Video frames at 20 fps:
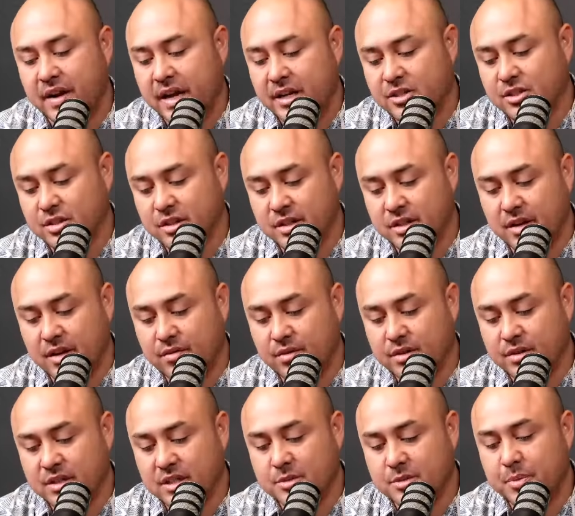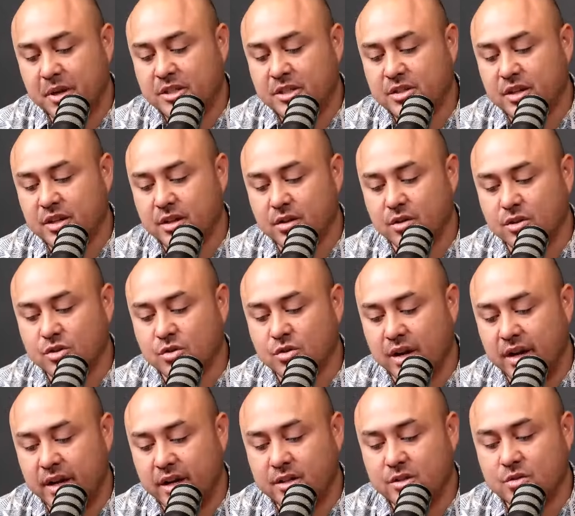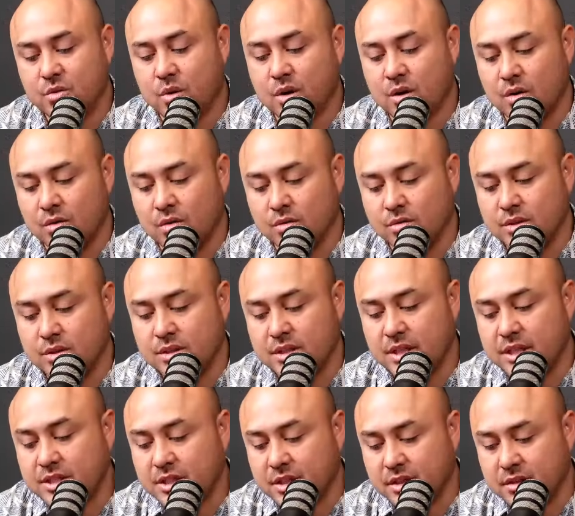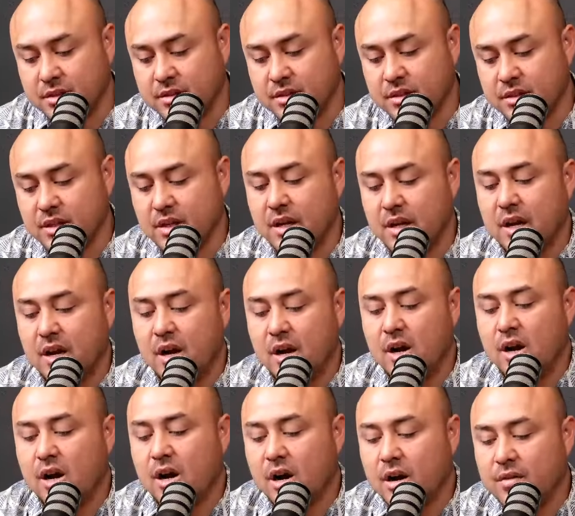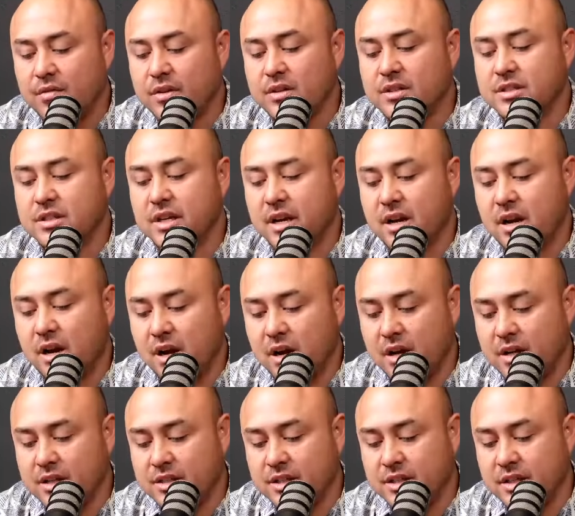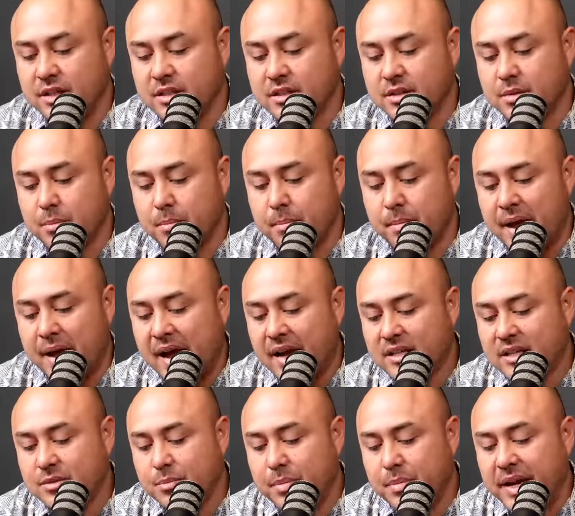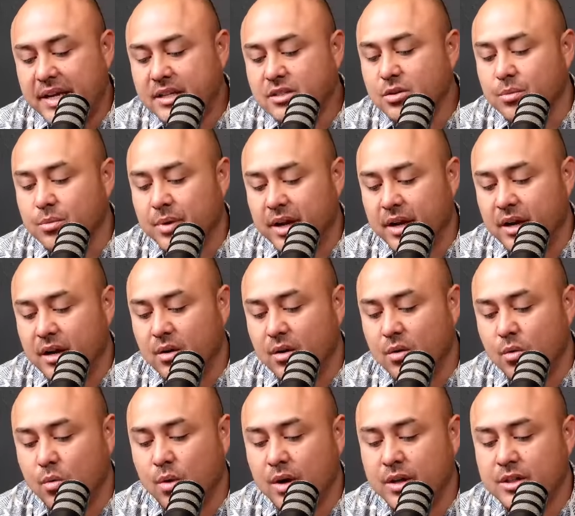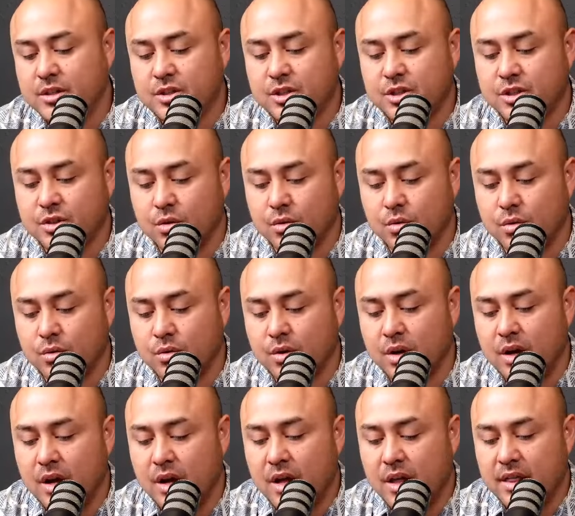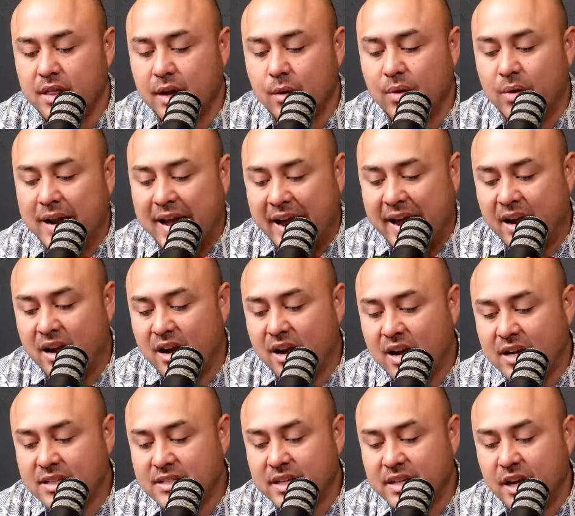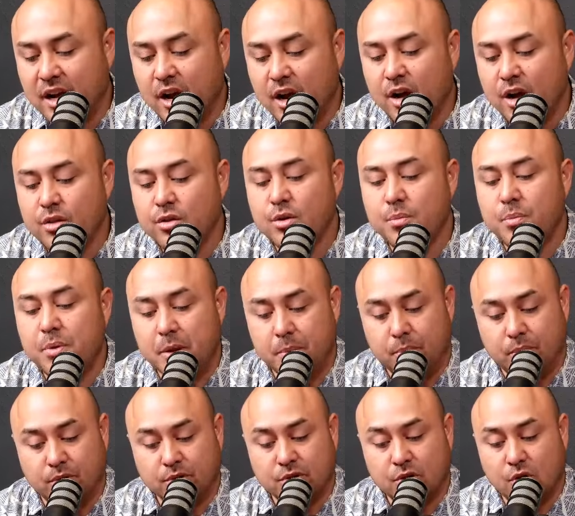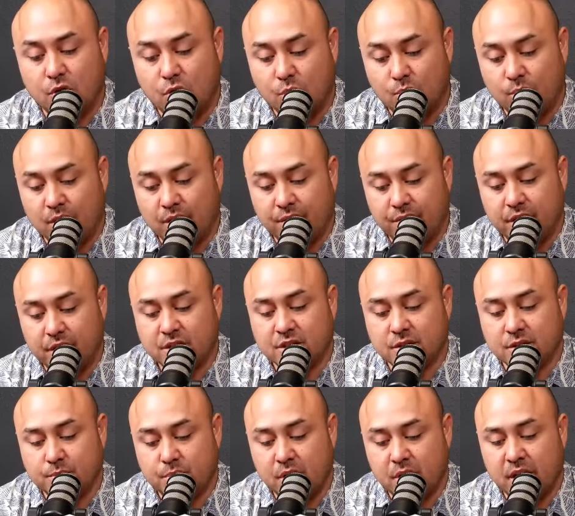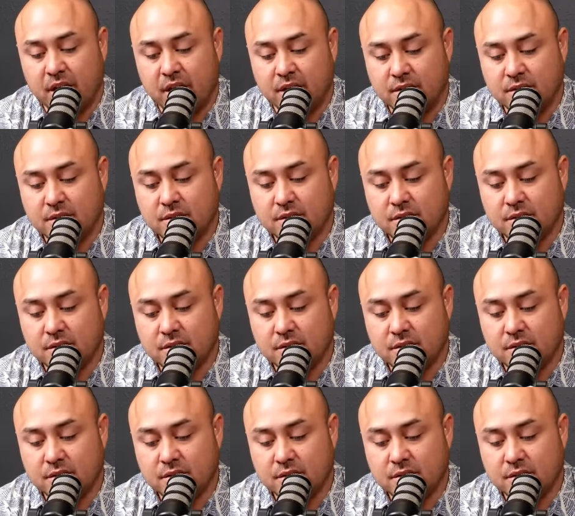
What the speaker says: endeavors, especially those related to our own decisions. Harvard psychologist Max Bazerman once showed that when analyzing other people's home renovation plans,